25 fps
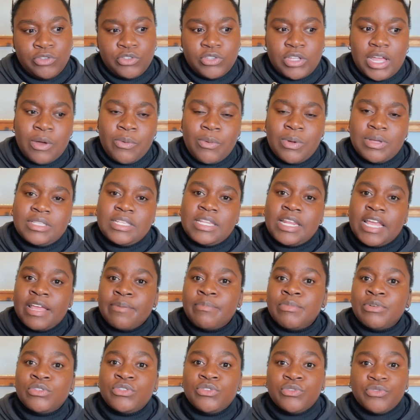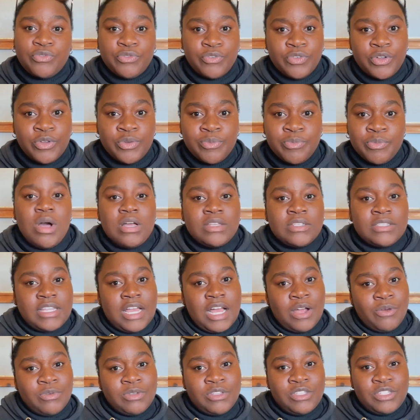so I wasn't able to film whilst
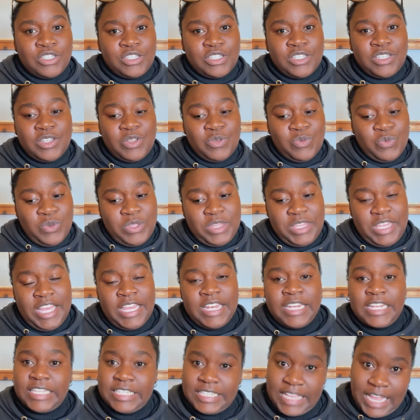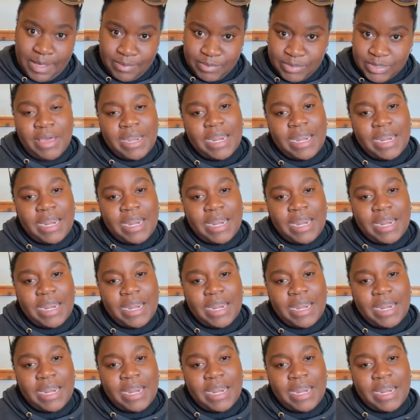I was within exams.